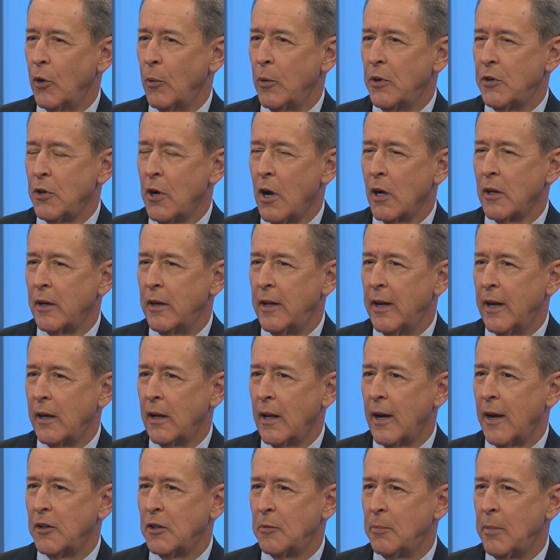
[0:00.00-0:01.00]
We talked in
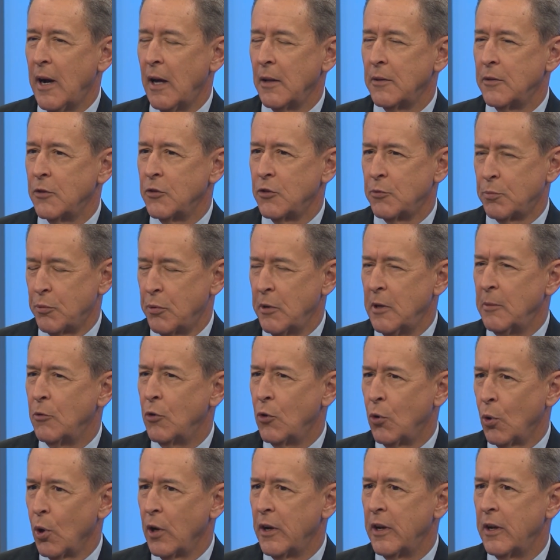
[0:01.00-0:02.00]
headlines about the Supreme
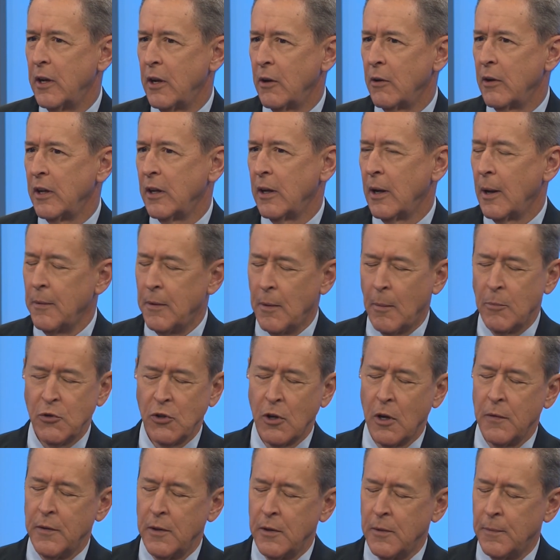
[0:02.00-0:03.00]
Court hearing,
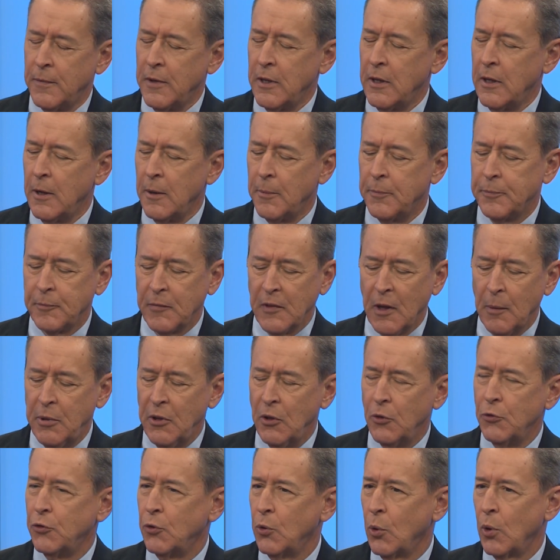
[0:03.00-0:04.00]
the
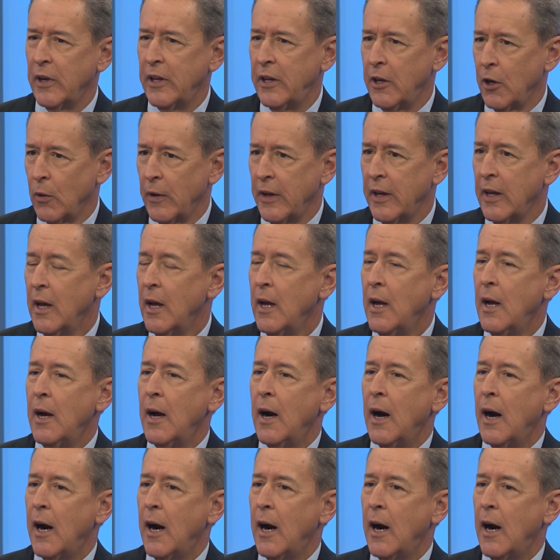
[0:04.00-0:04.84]
appeals court hearing, mm-hmm.